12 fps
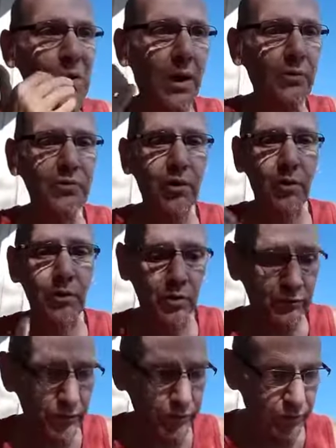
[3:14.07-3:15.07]
was going
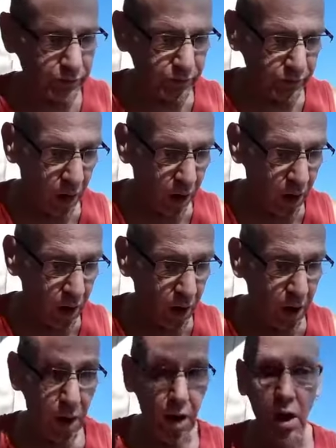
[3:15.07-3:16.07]
over this
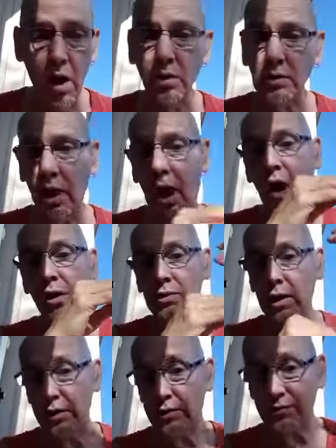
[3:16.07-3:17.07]
long
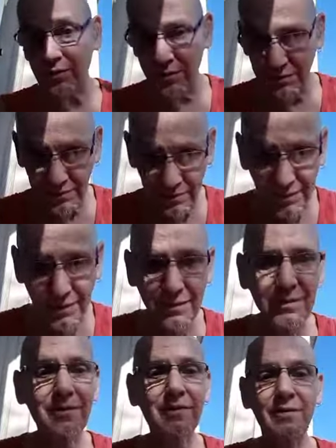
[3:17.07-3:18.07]
list
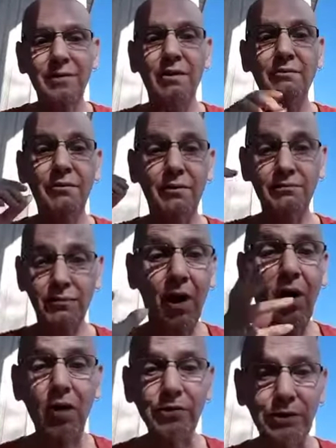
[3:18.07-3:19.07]
of
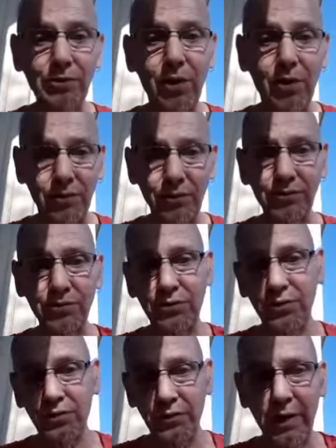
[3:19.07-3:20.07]
all drugs
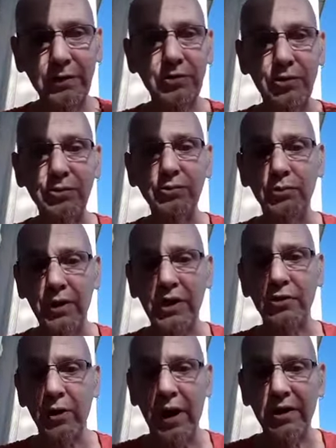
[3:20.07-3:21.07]
that do
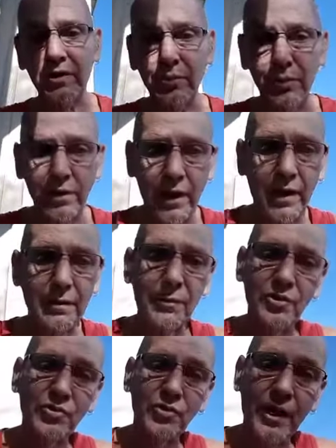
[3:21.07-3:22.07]
interact with
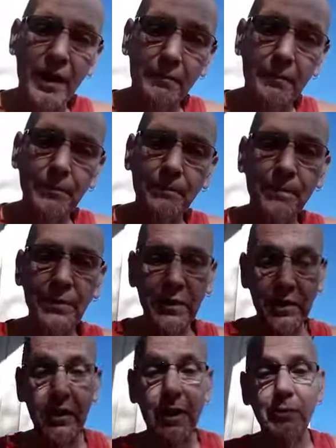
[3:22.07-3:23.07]
cannabis or hemp,
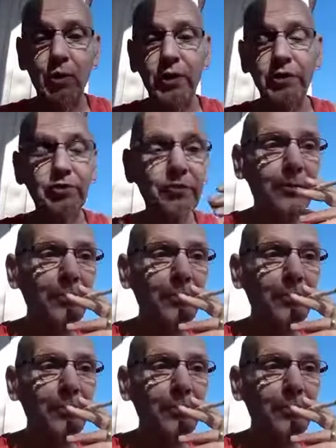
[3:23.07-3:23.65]
cannabinoids.